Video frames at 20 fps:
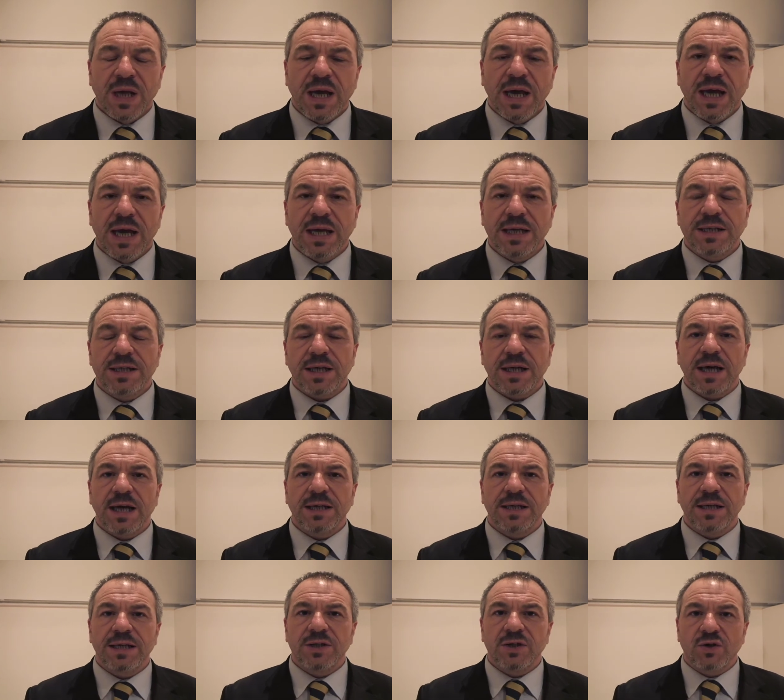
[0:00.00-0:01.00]
is
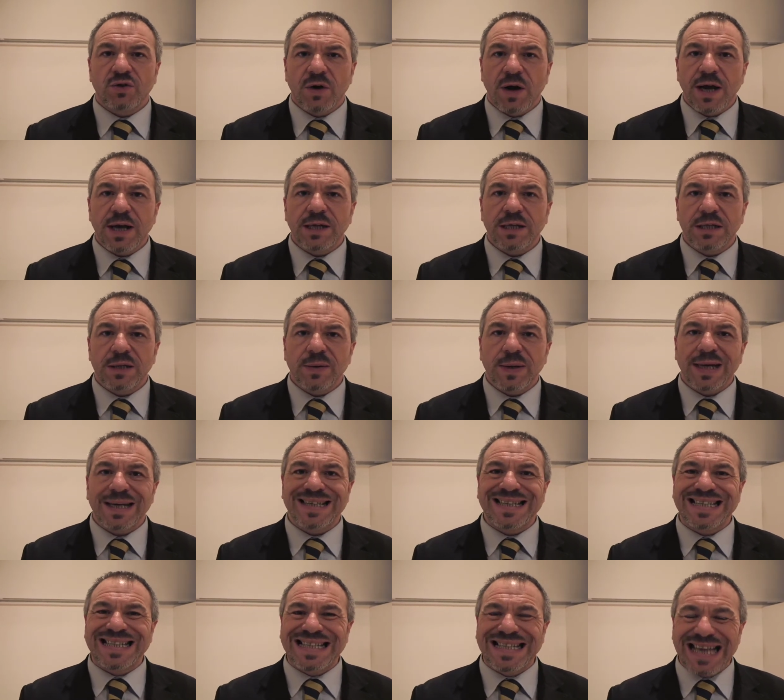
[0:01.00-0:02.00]
it is trying to
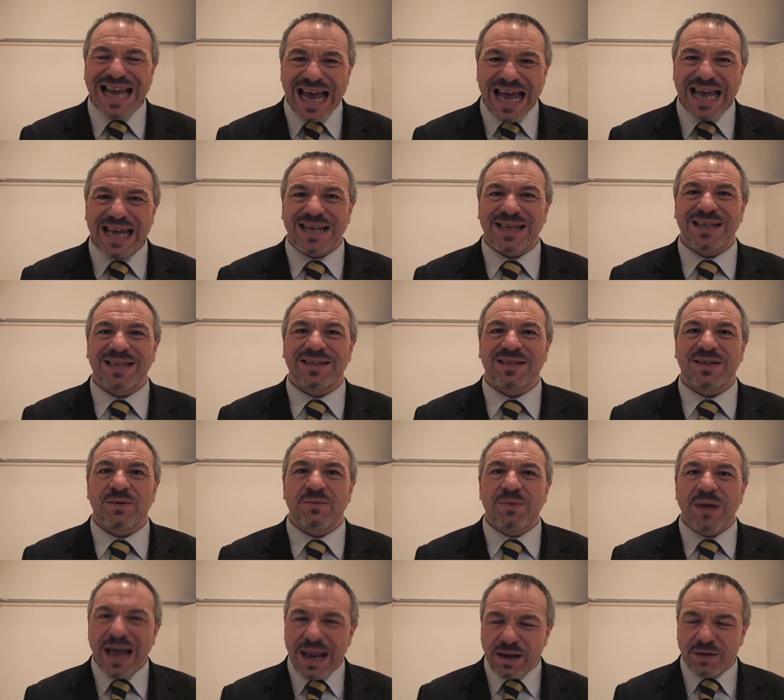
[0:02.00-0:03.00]
extend the
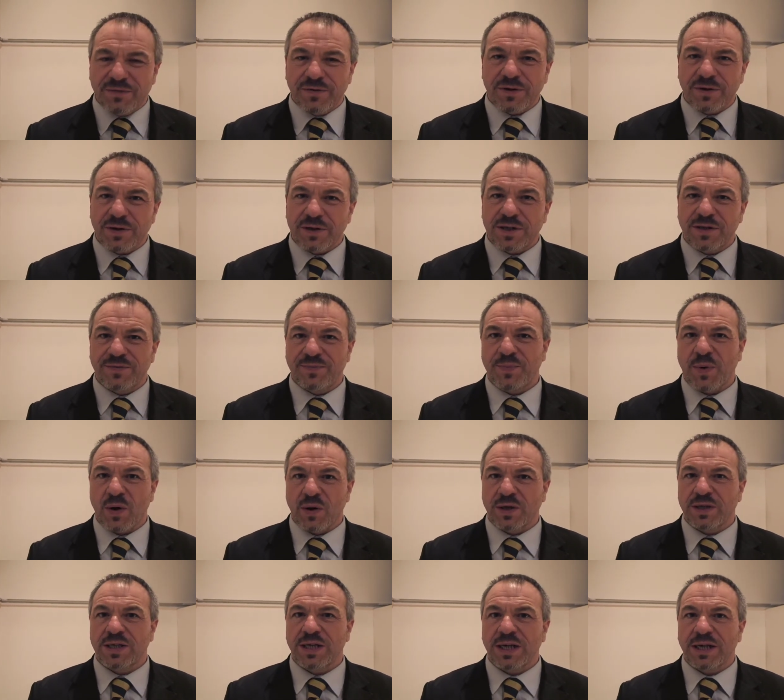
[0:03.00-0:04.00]
relevance of
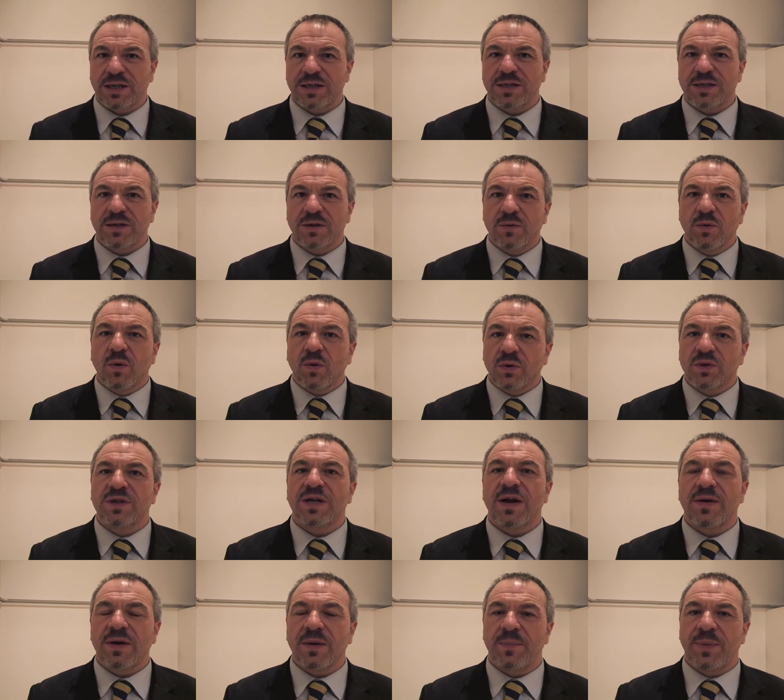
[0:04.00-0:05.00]
politics to
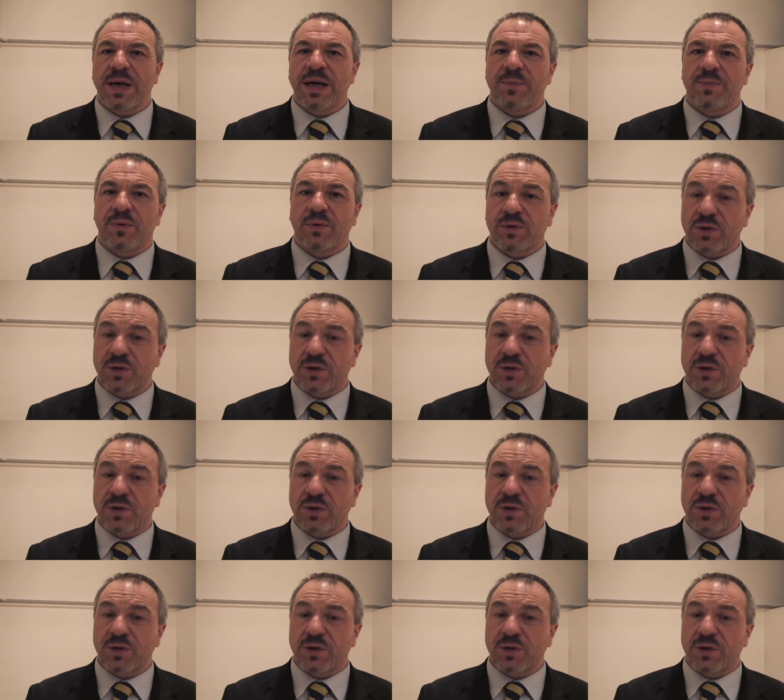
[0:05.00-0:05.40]
ordinary people,